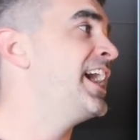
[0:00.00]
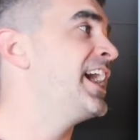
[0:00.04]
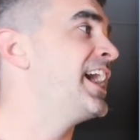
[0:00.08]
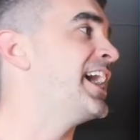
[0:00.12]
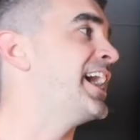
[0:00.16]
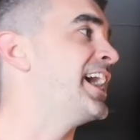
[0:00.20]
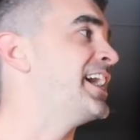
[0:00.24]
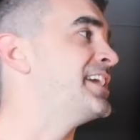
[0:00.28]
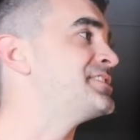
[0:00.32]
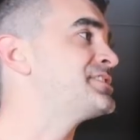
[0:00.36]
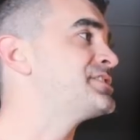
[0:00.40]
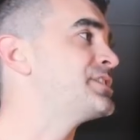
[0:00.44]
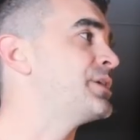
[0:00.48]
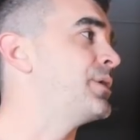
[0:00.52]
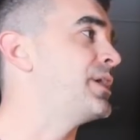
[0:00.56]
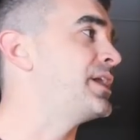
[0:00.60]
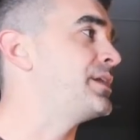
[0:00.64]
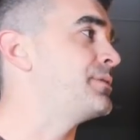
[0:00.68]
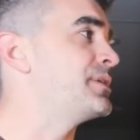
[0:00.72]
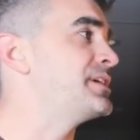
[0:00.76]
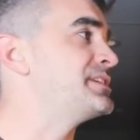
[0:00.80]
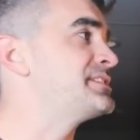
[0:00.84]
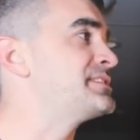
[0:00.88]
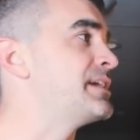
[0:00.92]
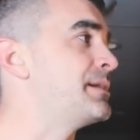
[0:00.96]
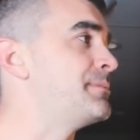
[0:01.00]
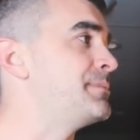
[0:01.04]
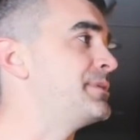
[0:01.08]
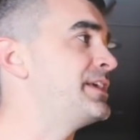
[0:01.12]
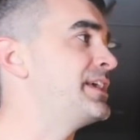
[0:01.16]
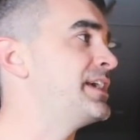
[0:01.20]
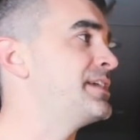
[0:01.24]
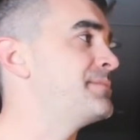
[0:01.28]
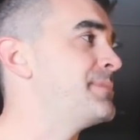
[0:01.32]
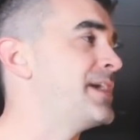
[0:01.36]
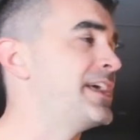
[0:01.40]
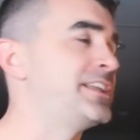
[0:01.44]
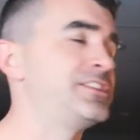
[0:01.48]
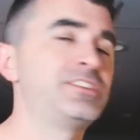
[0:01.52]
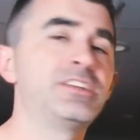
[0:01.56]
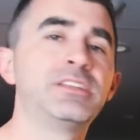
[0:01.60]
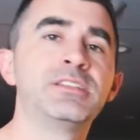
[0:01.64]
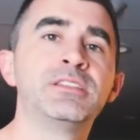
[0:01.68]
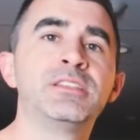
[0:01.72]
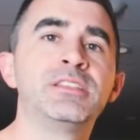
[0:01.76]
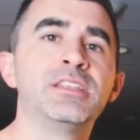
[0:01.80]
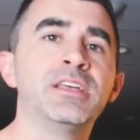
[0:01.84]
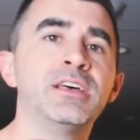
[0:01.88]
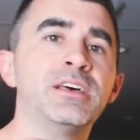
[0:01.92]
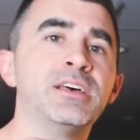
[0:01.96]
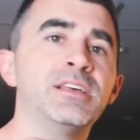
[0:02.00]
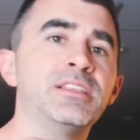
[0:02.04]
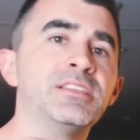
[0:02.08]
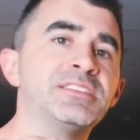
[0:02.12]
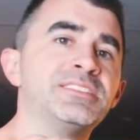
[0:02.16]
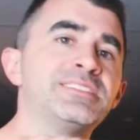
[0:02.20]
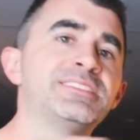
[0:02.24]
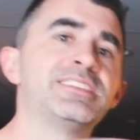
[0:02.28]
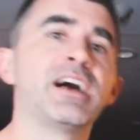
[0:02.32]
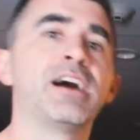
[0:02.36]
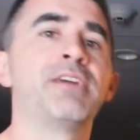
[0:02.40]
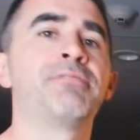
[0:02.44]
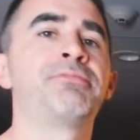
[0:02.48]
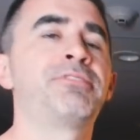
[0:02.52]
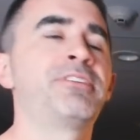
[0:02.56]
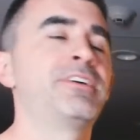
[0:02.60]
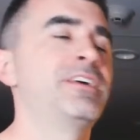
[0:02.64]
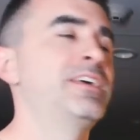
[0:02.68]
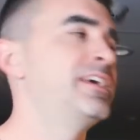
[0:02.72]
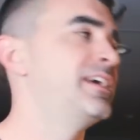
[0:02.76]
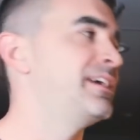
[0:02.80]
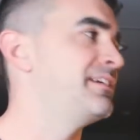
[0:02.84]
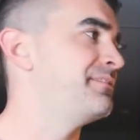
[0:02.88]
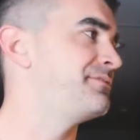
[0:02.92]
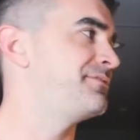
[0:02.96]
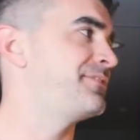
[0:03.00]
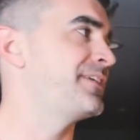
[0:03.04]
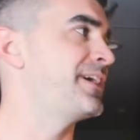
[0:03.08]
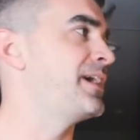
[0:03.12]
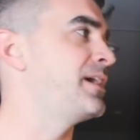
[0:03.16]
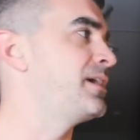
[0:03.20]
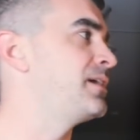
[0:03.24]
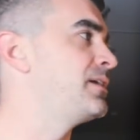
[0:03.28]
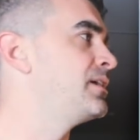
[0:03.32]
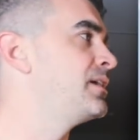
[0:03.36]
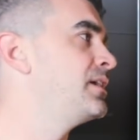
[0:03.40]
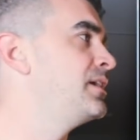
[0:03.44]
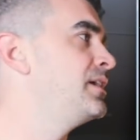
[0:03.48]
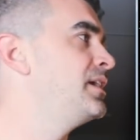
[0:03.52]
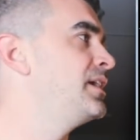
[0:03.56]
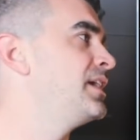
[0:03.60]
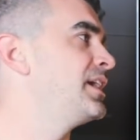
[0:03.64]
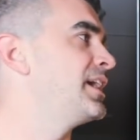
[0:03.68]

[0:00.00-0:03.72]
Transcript: And so anyway, somebody had mentioned the stuff and fail.